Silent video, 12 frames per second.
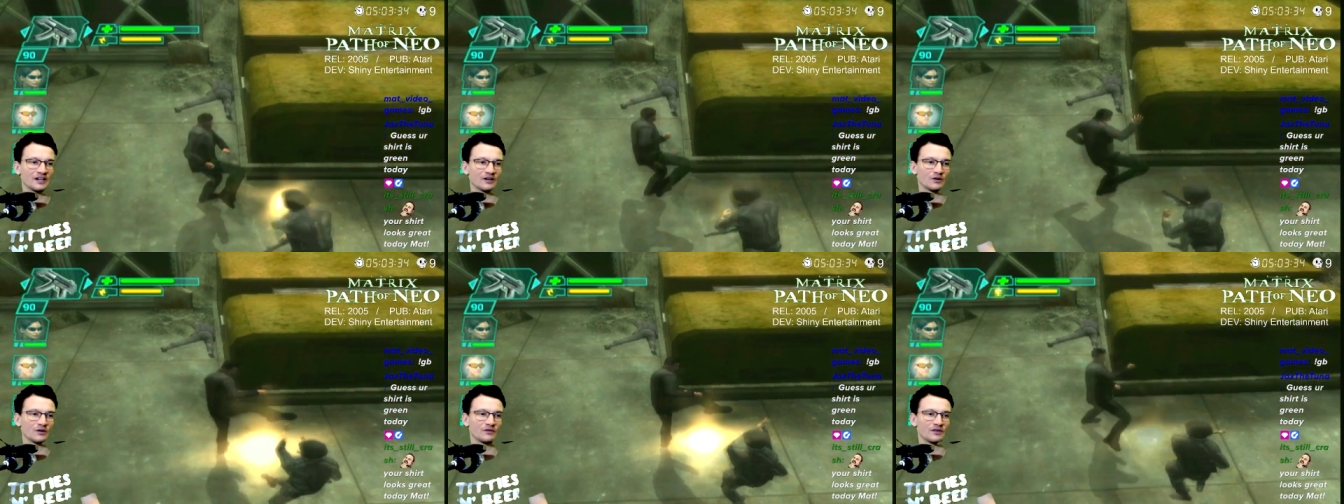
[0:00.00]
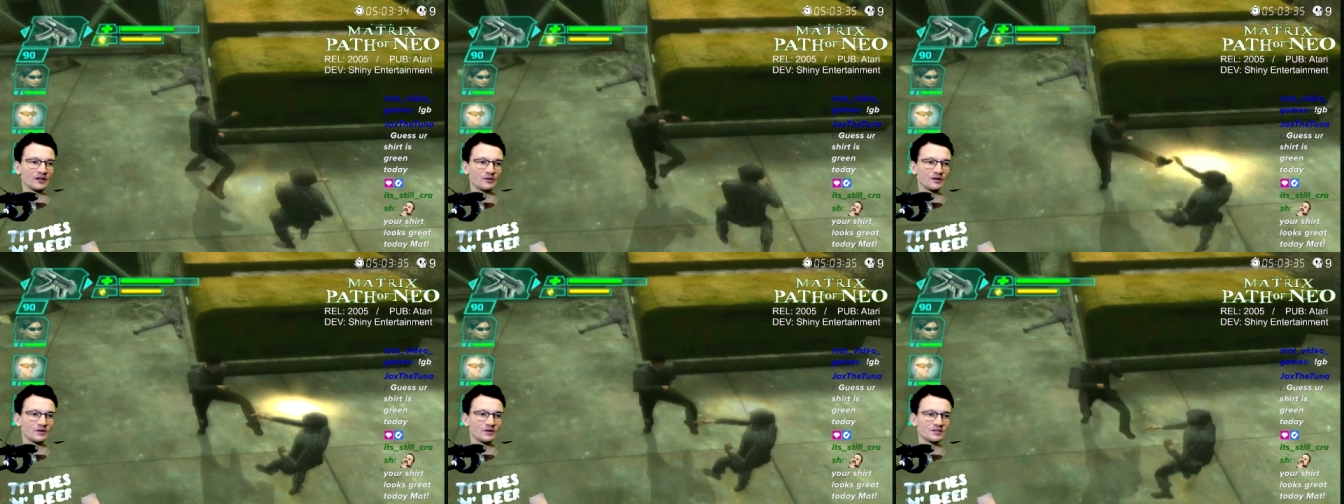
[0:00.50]
don't know if anyone
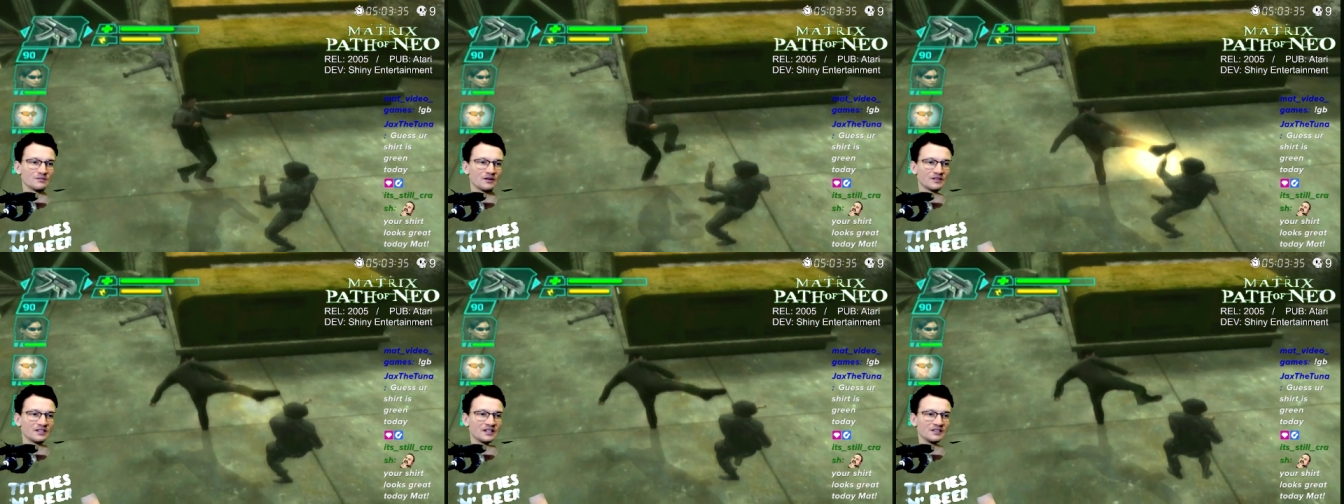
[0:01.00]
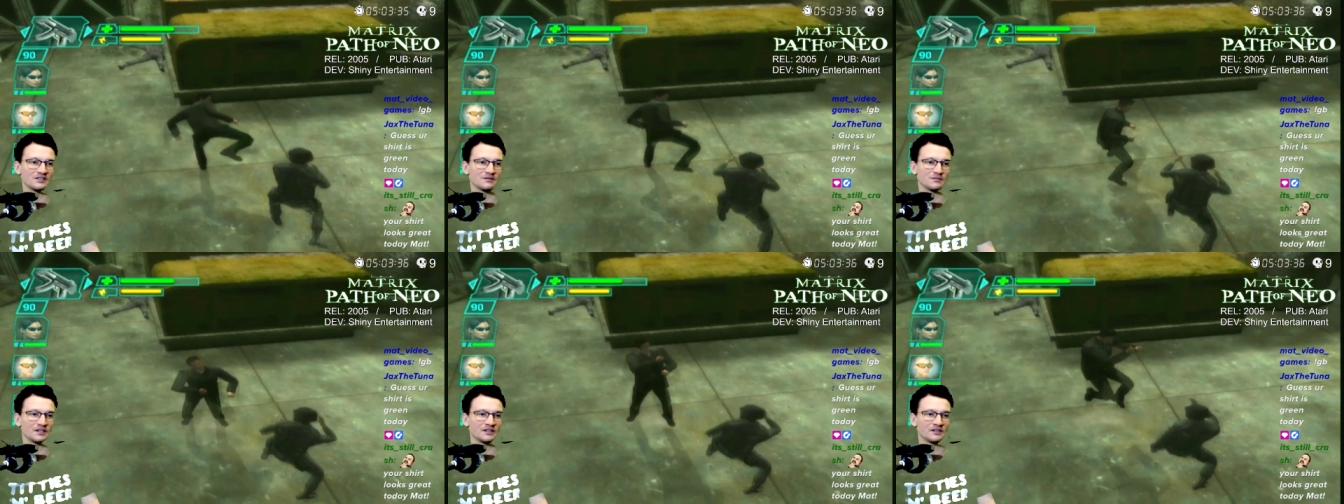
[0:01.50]
knows about titties and
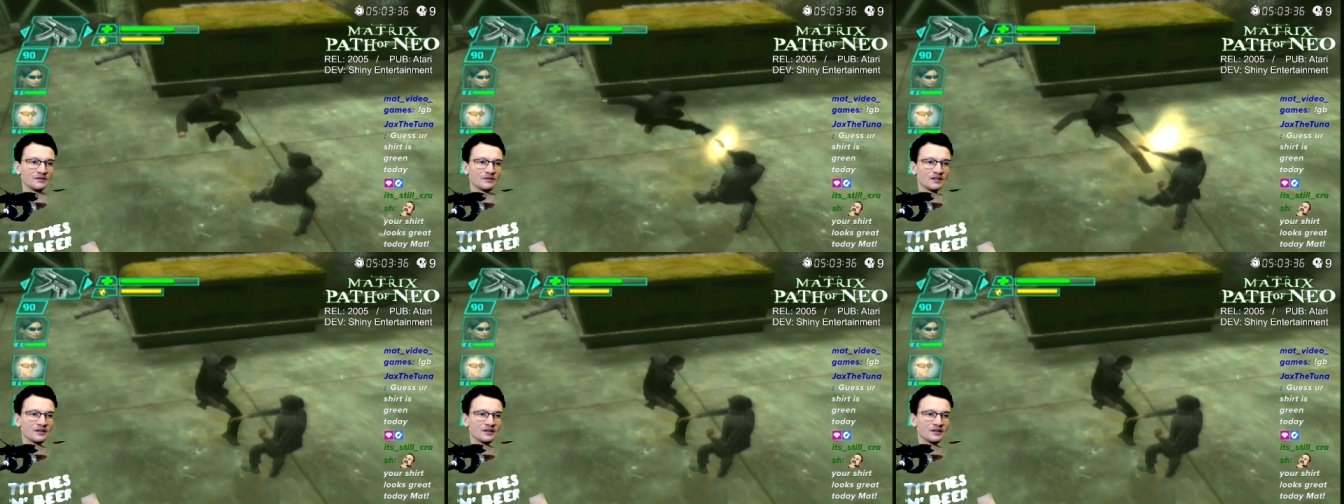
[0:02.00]
beer,